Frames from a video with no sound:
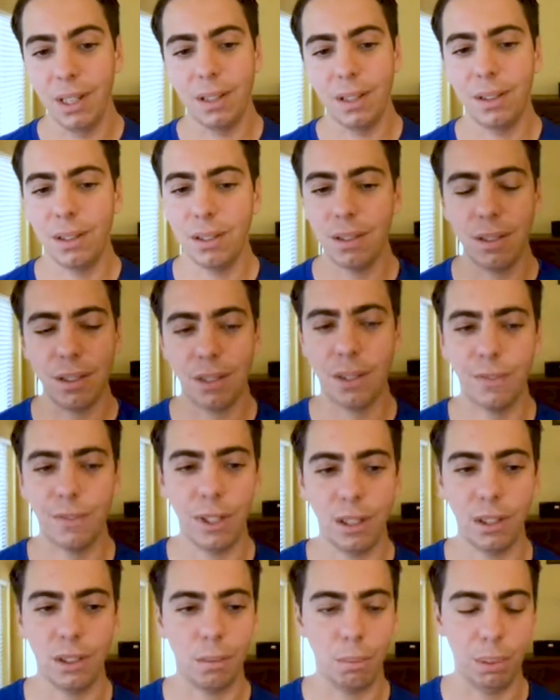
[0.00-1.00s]
this is
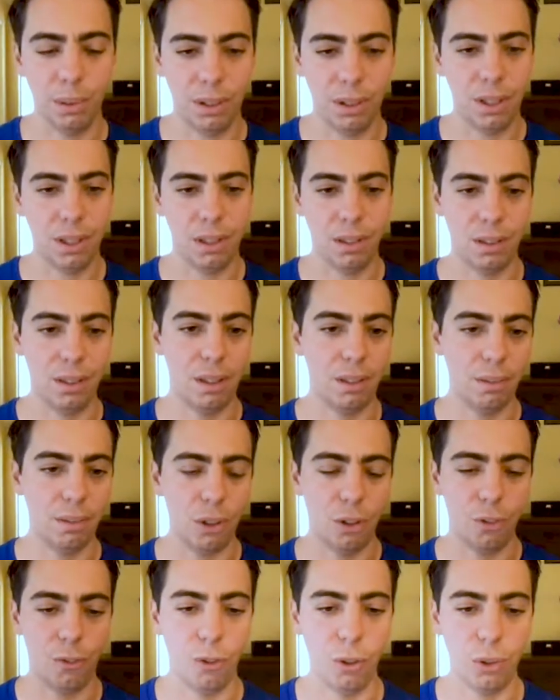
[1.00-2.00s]
very complicated and
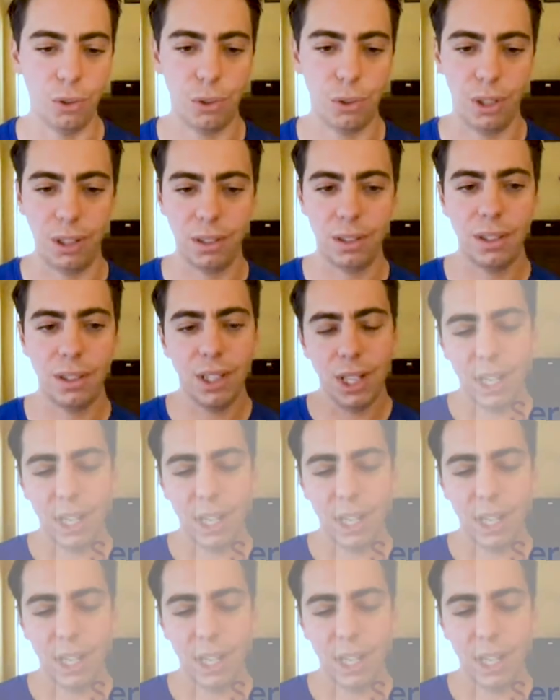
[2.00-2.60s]
unfortunate.